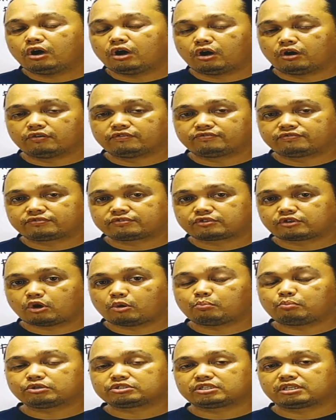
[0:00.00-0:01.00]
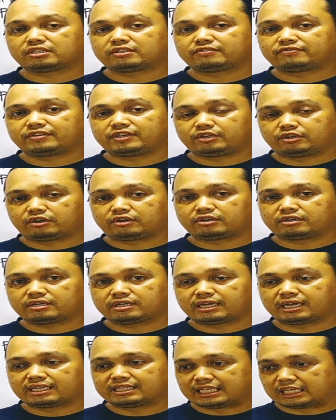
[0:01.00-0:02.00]
of composite figure,
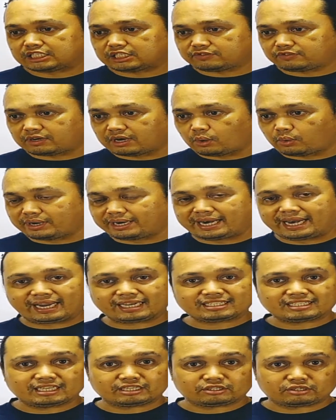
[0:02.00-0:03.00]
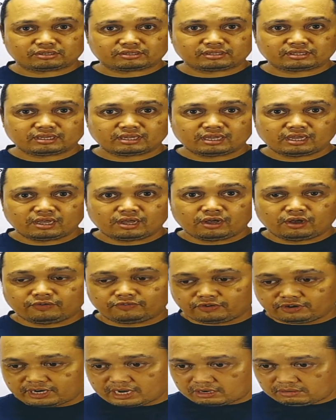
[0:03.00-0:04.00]
and that's for our next lesson.
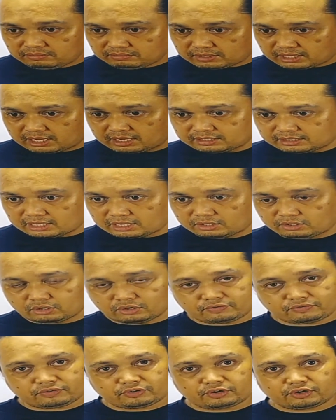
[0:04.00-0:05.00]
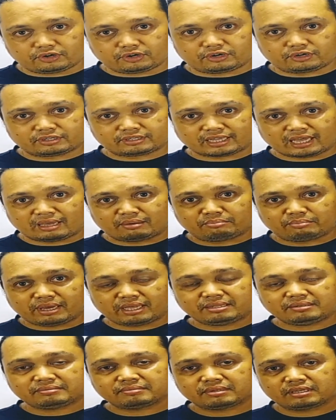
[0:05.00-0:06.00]
For now, thank you for your time,
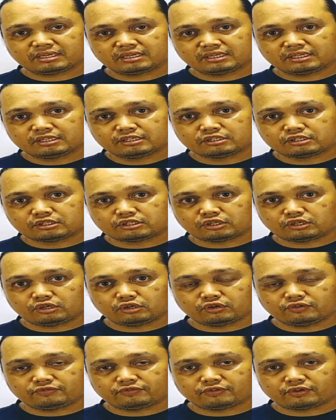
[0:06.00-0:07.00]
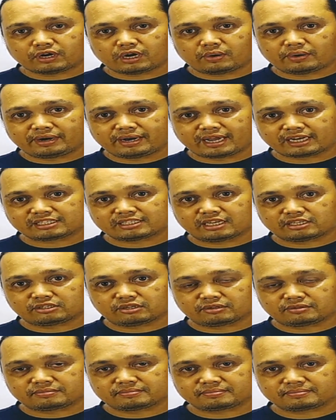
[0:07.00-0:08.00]
Ben. See you for our next
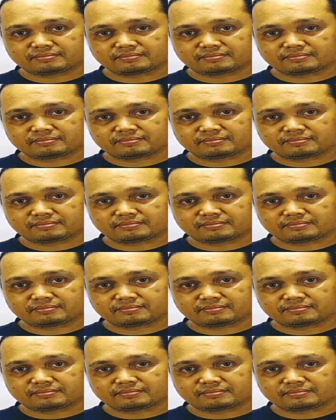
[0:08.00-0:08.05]
lesson.